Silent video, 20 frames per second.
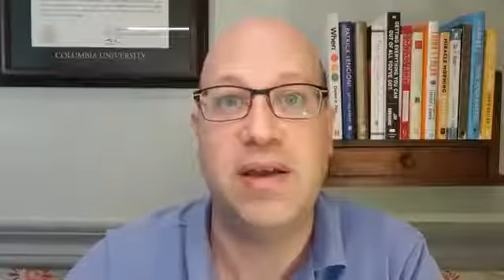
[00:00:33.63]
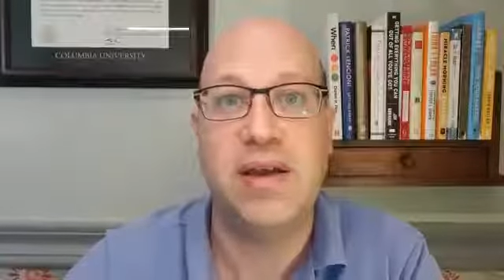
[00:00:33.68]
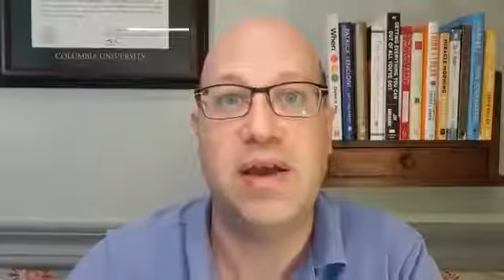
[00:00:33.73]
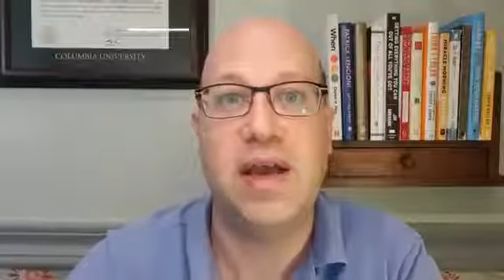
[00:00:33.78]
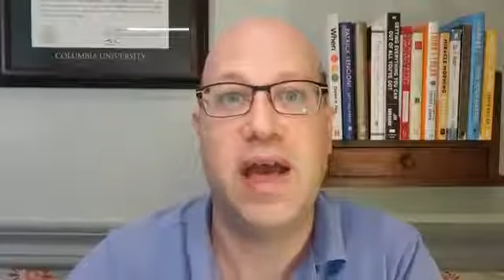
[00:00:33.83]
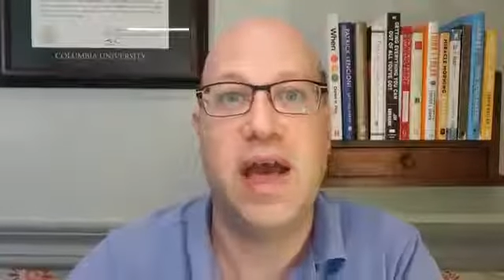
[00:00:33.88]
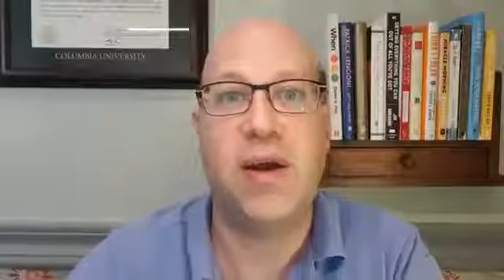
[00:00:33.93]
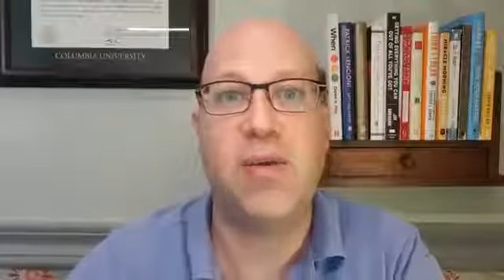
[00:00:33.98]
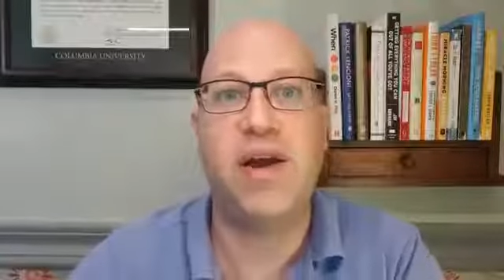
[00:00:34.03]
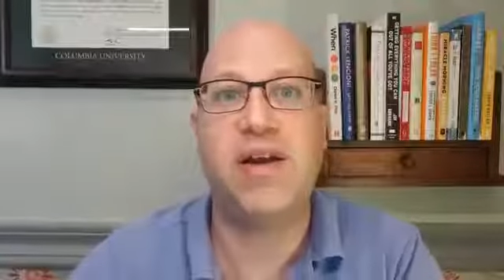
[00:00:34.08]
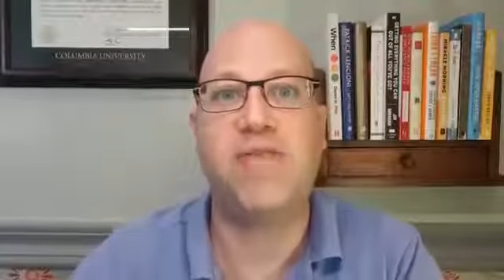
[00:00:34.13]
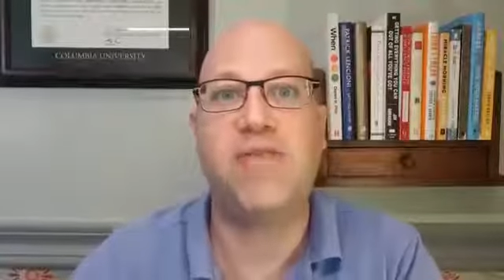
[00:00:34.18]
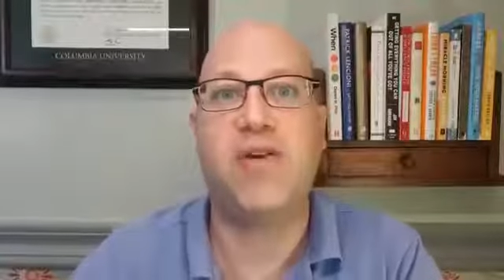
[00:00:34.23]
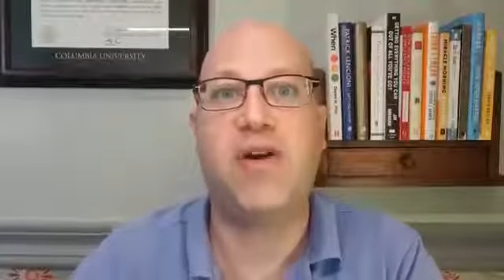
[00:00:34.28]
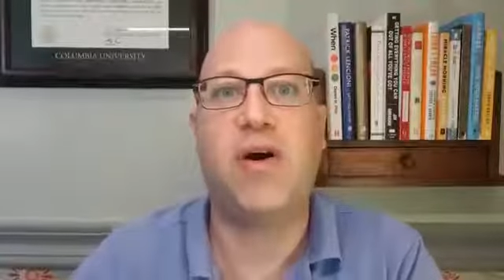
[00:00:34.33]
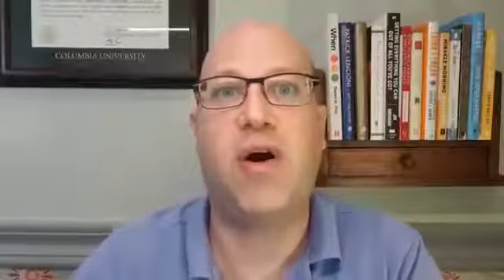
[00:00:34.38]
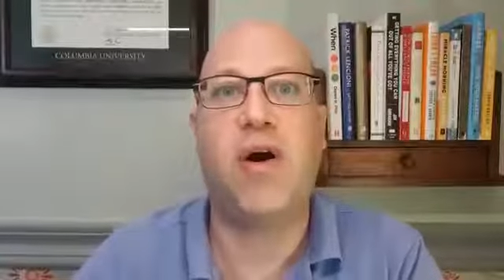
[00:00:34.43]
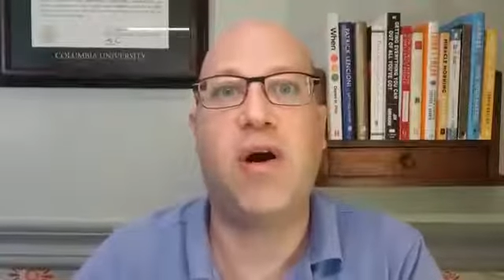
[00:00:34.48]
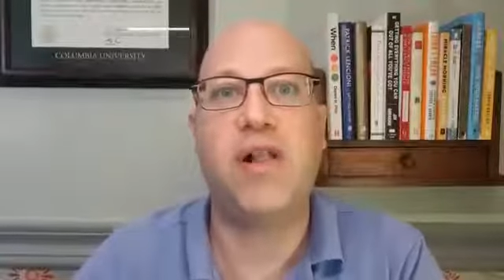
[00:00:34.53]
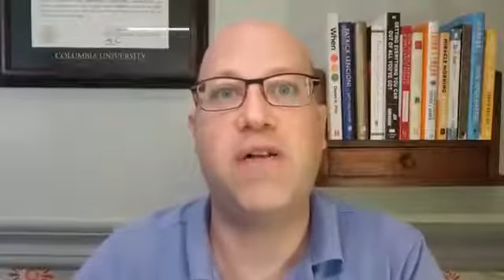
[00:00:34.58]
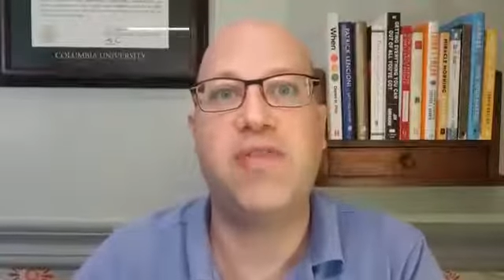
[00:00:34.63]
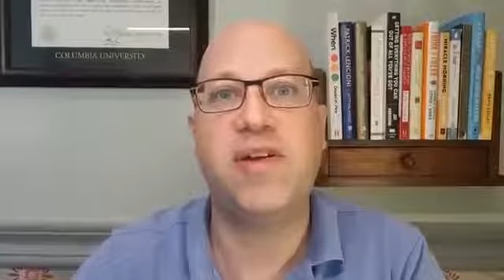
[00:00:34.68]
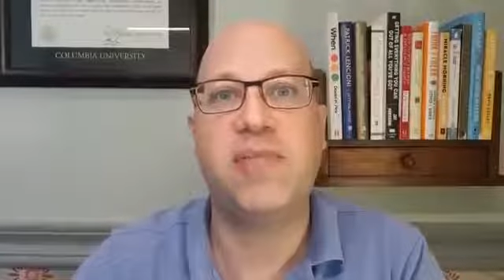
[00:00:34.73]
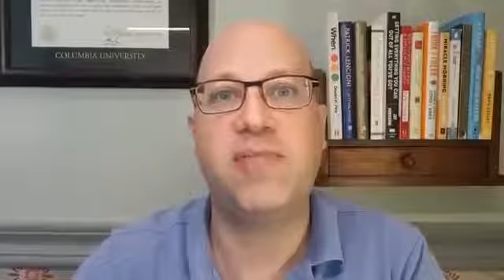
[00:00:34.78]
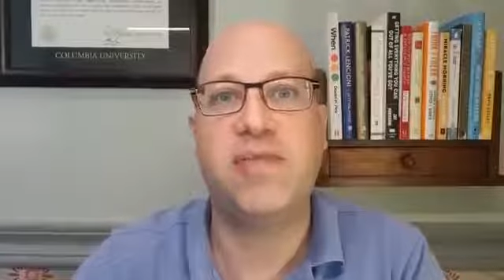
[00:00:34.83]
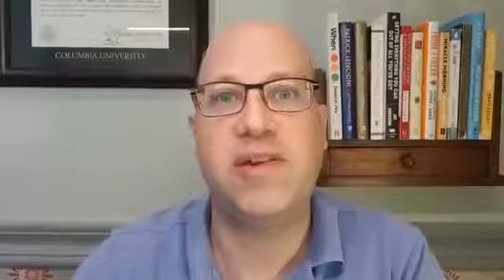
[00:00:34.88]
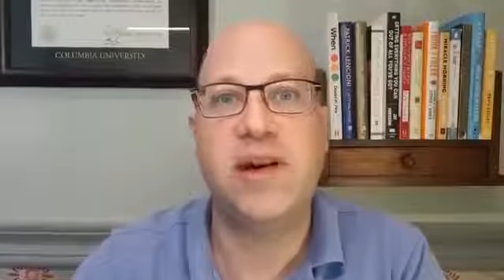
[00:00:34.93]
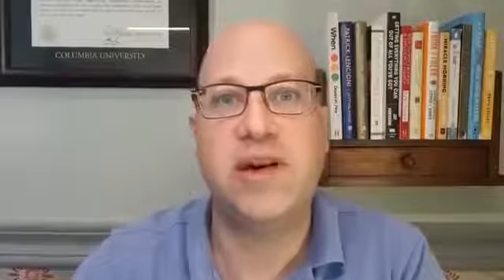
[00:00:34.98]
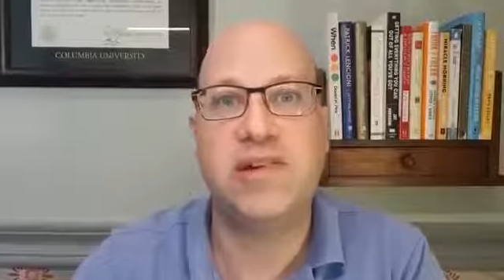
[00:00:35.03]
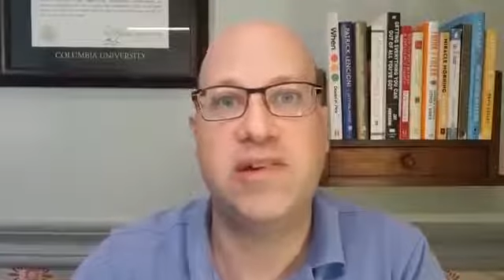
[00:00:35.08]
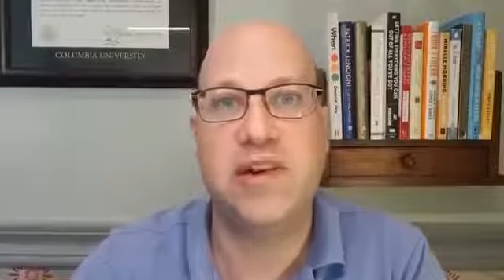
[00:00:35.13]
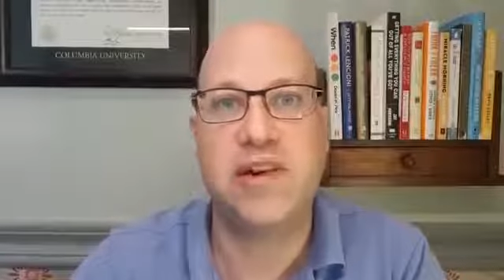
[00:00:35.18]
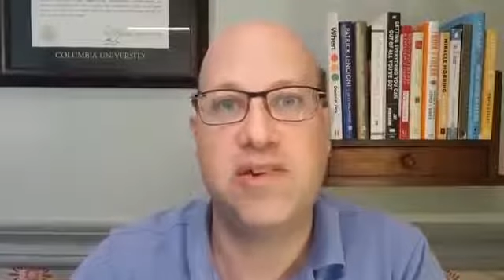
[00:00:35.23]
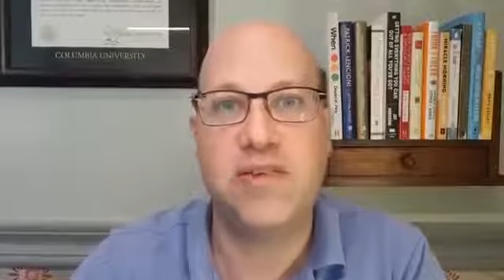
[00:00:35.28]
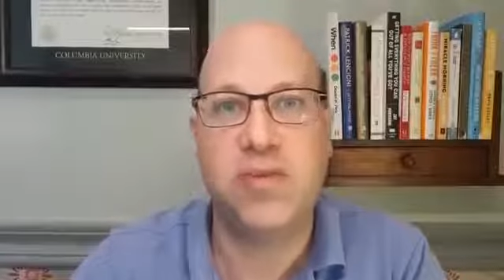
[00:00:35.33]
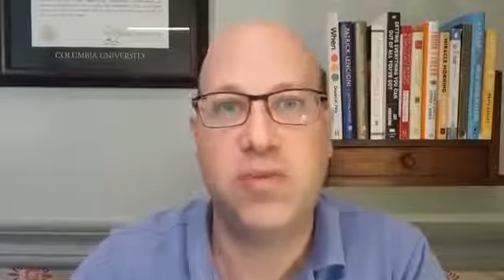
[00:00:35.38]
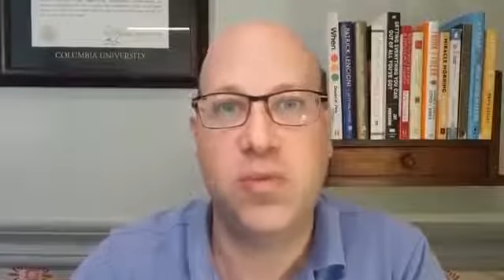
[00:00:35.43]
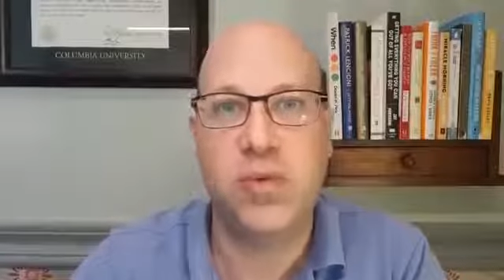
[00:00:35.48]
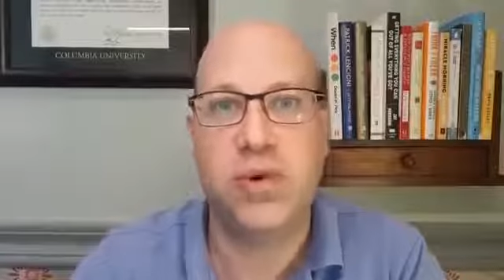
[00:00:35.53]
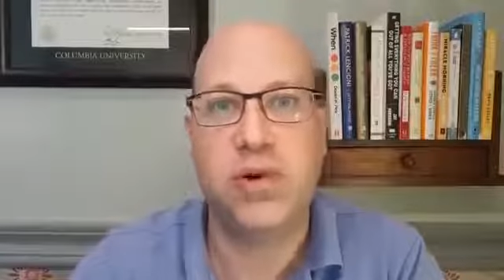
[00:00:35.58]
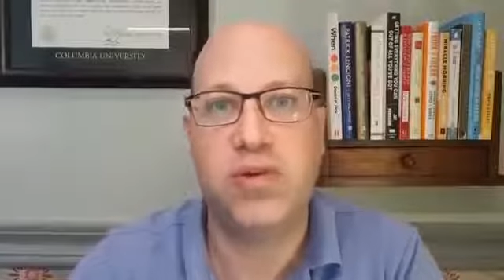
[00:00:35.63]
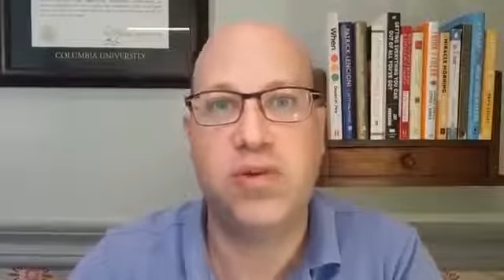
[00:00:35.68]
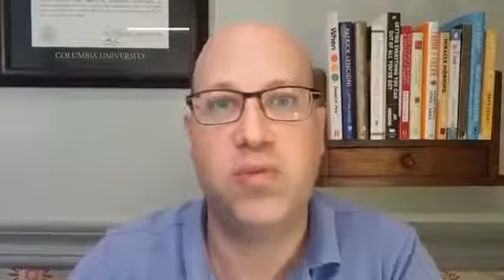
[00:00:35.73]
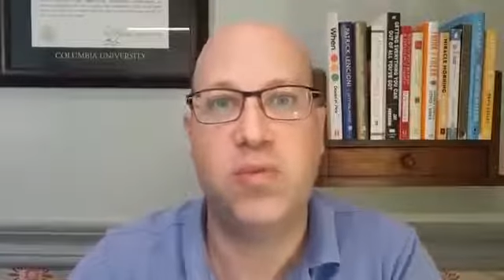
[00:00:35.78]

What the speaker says: However, all of their projects worked